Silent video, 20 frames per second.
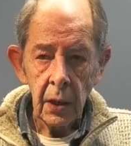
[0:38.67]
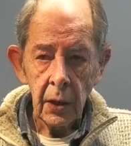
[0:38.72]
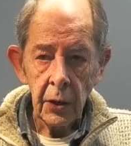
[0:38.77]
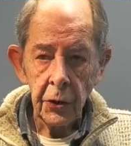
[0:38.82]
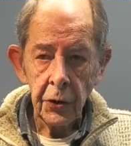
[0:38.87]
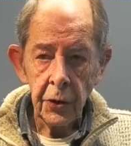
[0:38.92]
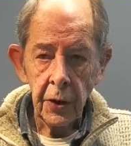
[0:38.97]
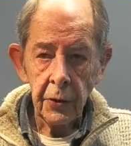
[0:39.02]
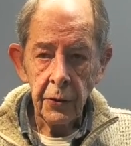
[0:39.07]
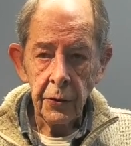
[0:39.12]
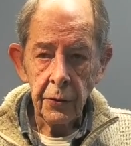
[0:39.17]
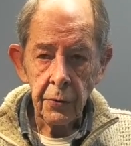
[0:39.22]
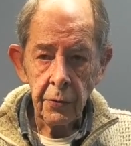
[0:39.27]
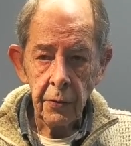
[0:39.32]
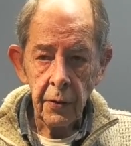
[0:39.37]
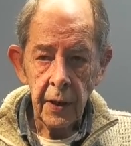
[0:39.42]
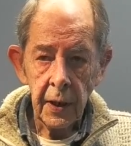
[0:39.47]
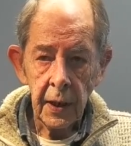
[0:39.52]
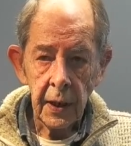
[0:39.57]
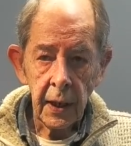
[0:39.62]

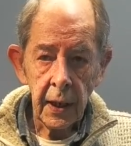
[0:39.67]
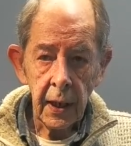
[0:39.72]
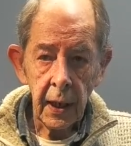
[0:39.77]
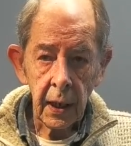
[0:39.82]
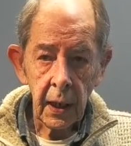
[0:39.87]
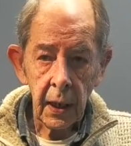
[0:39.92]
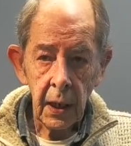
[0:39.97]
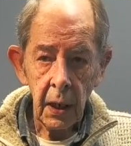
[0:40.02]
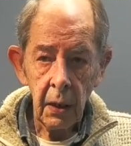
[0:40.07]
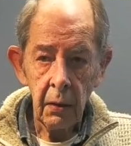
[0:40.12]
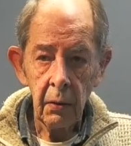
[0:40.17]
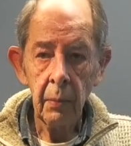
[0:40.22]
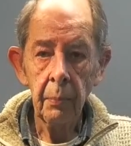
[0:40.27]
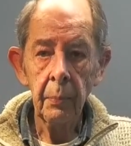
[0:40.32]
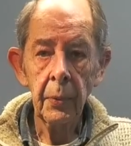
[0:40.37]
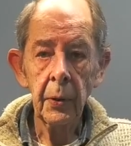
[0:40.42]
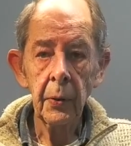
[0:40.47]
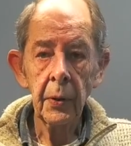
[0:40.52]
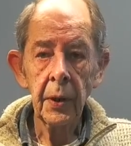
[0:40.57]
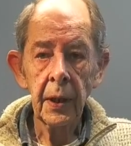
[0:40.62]
Gentry kit car I'm
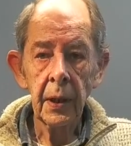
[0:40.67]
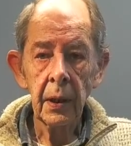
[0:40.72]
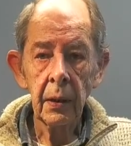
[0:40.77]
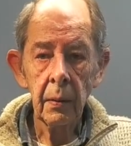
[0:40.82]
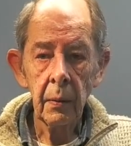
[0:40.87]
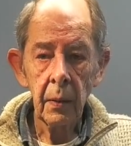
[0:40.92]
building